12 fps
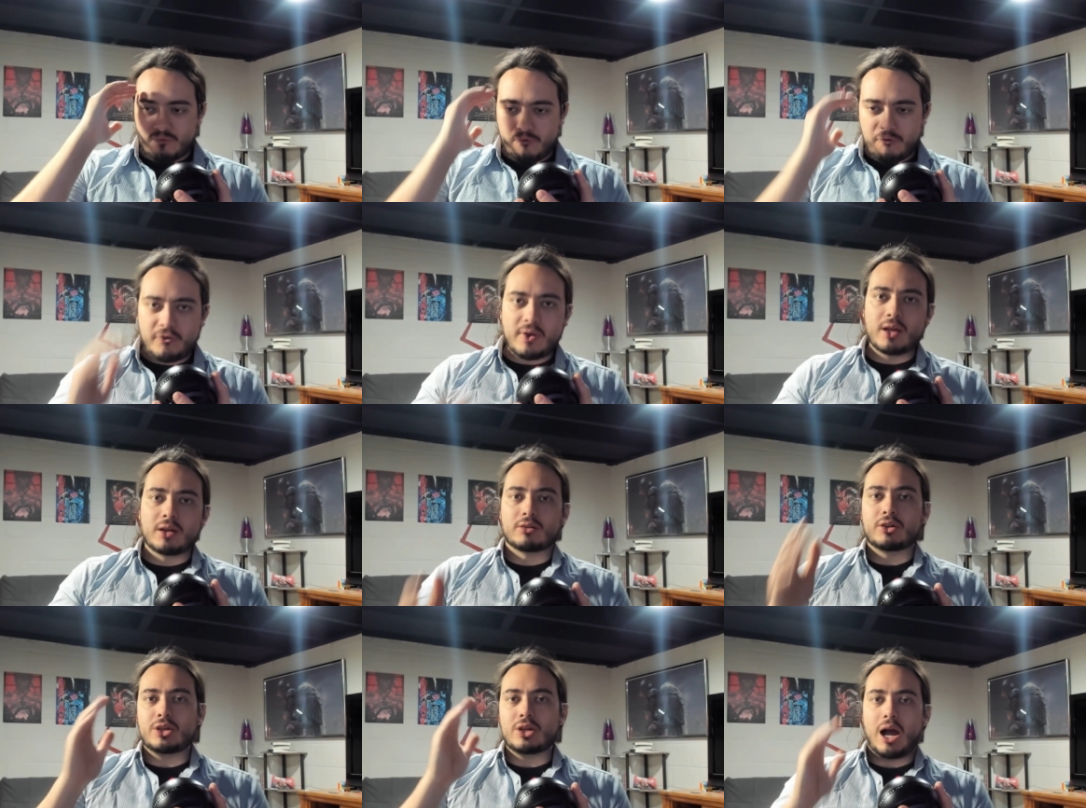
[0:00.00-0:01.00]

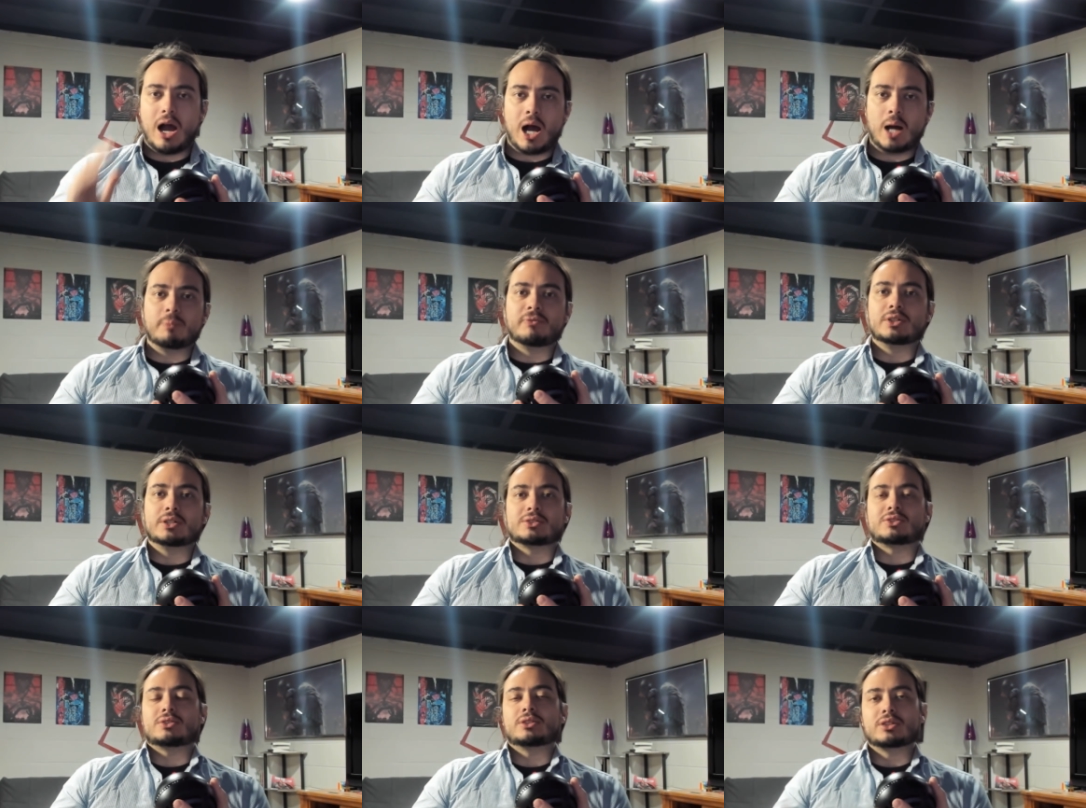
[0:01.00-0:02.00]
Very
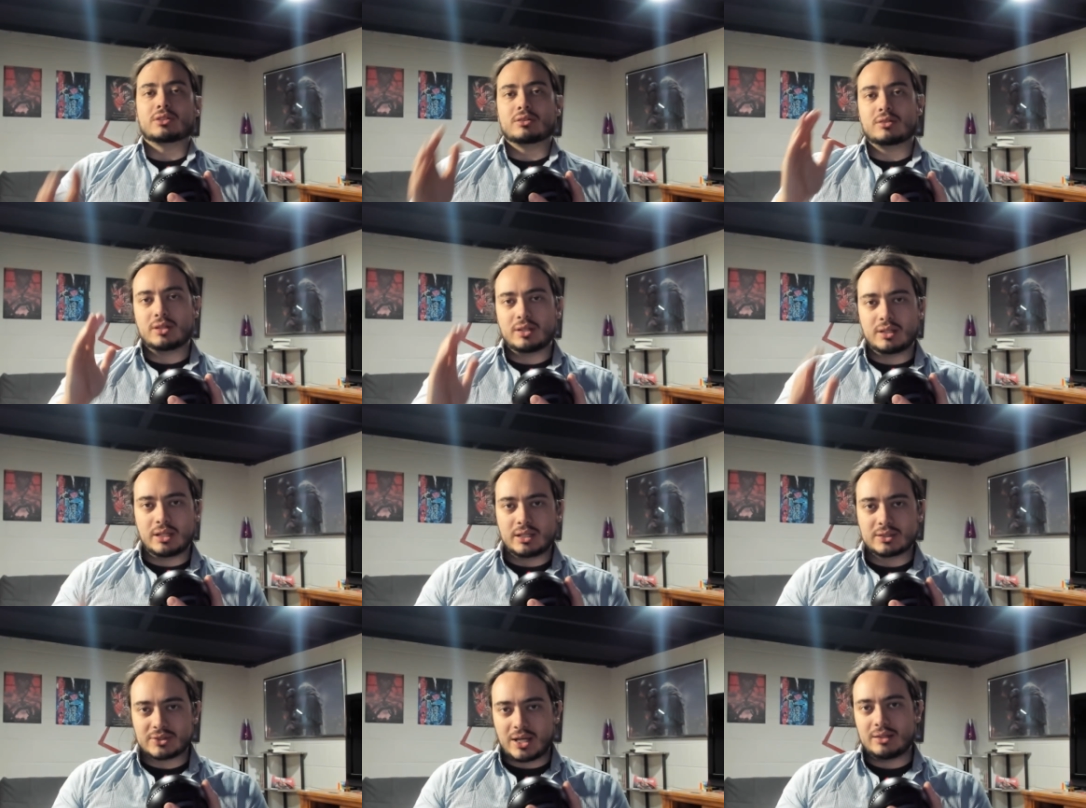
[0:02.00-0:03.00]
obviously.
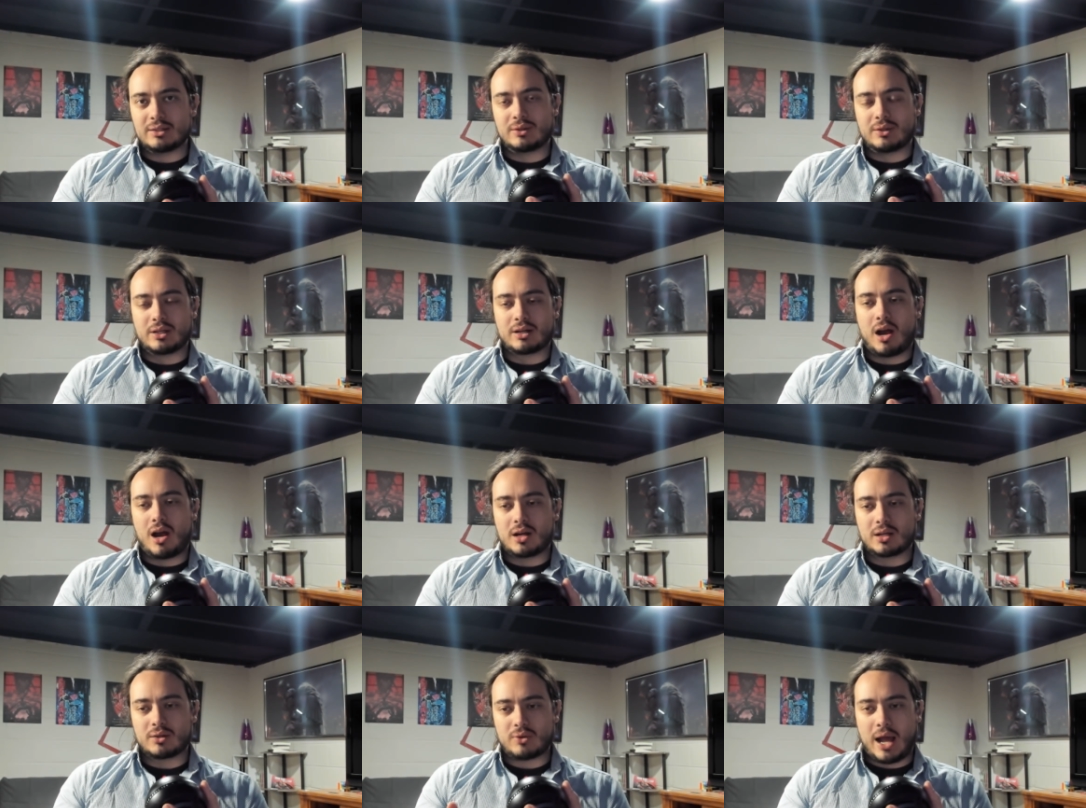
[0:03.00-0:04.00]
There
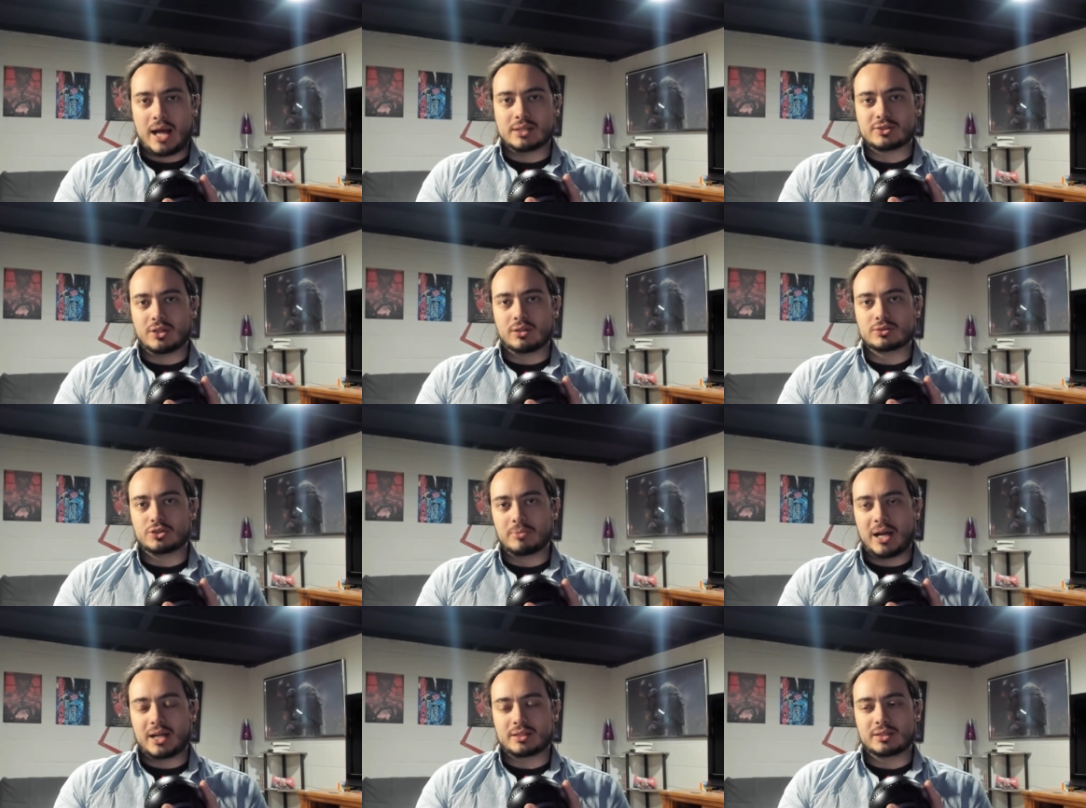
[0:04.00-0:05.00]
are Han Solo
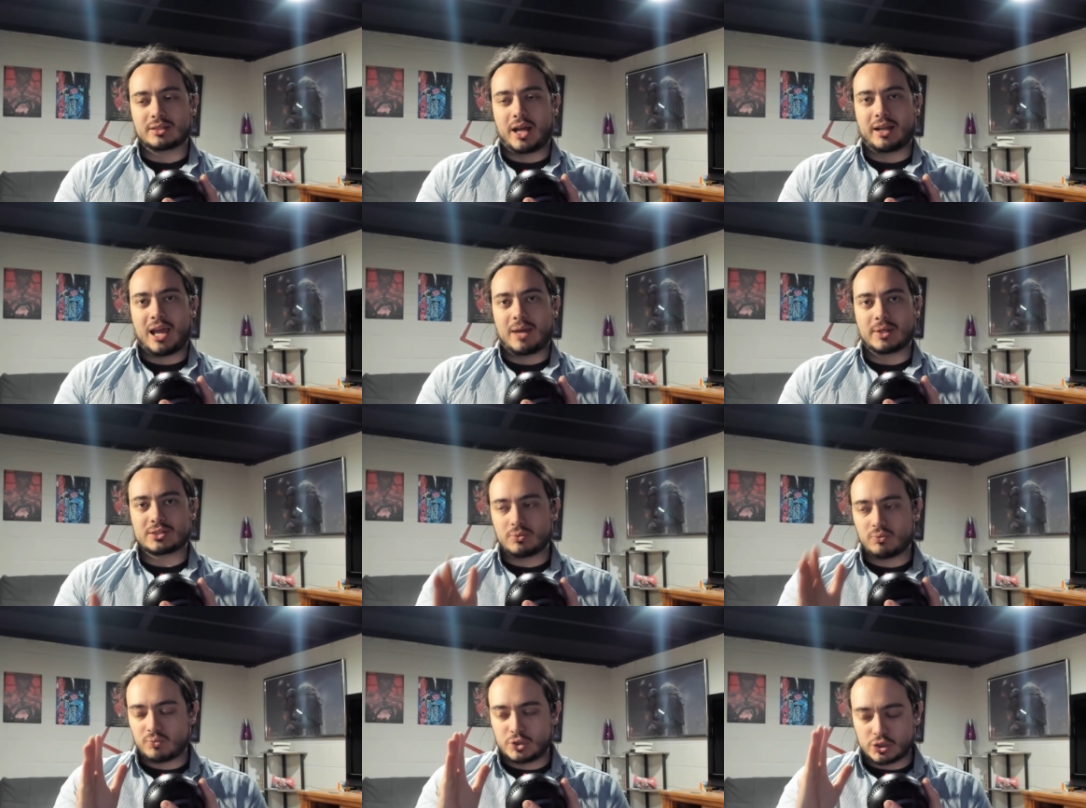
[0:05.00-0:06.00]
Chewbacca dynamics
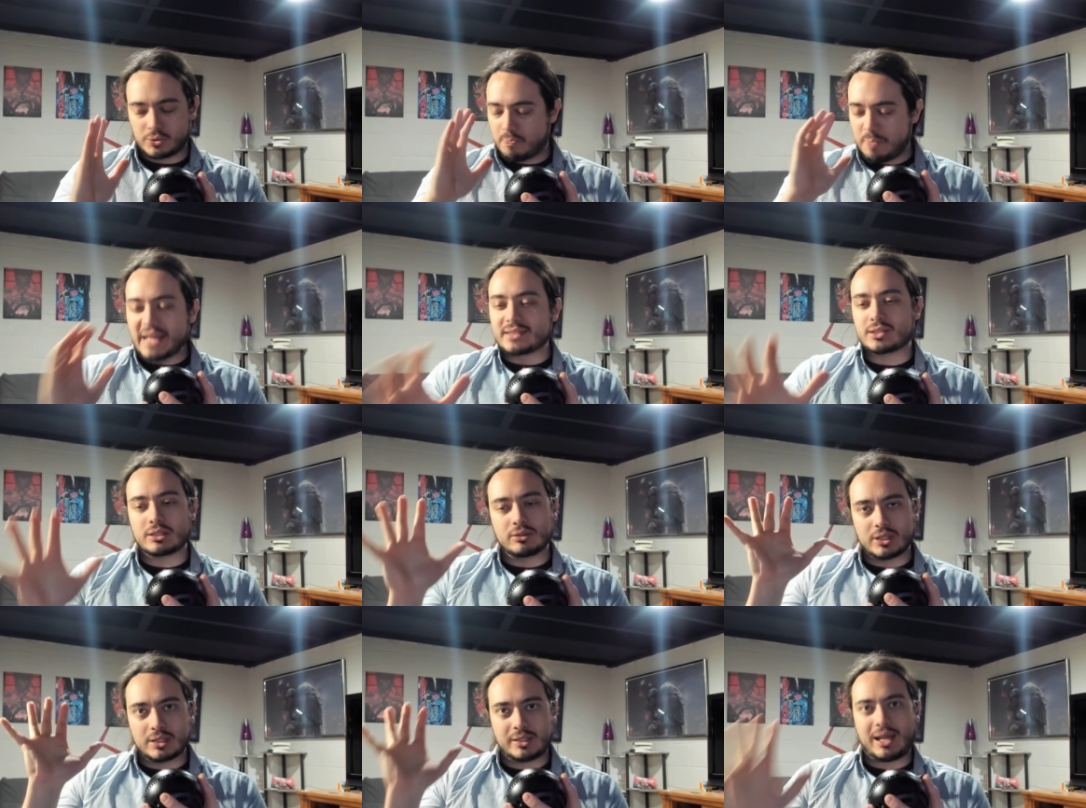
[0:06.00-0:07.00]
just
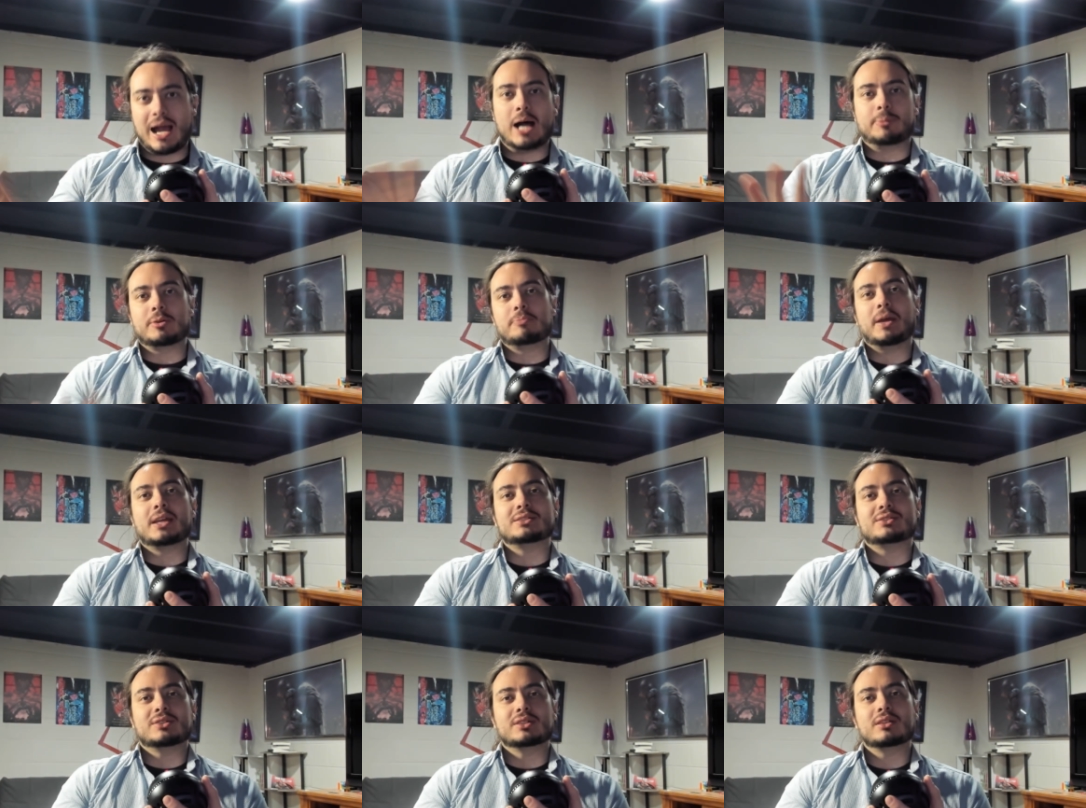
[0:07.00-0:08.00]
basically copy
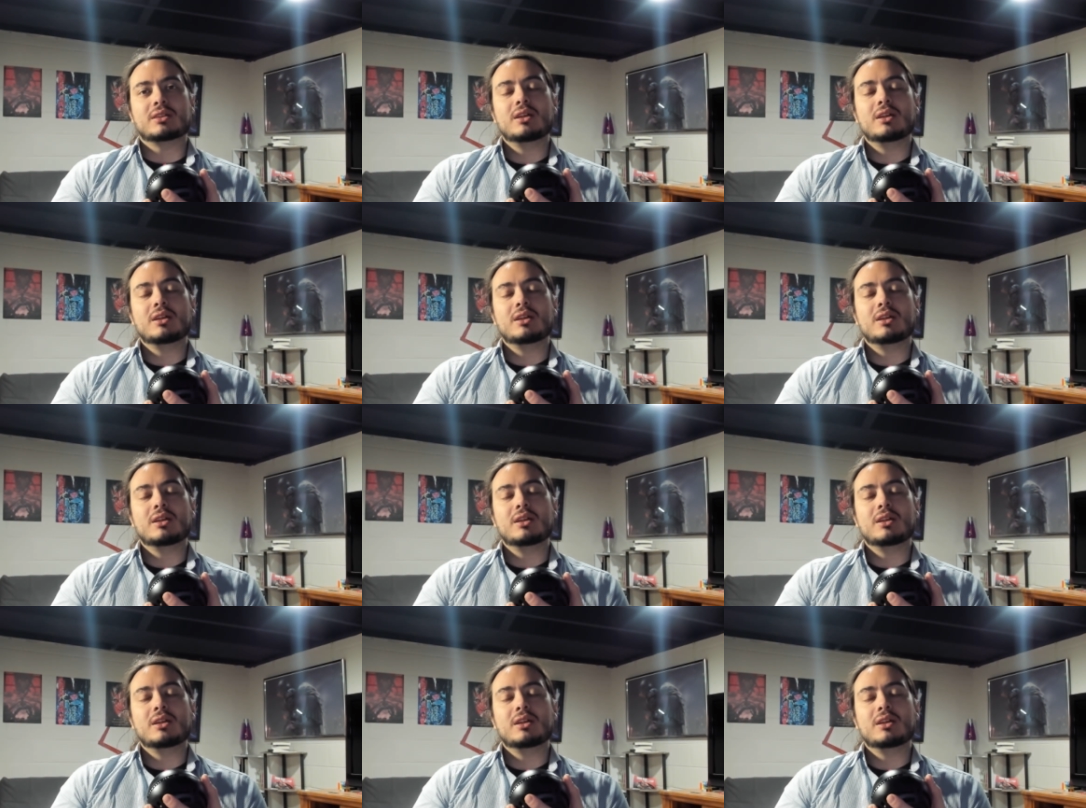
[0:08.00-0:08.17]
pasted,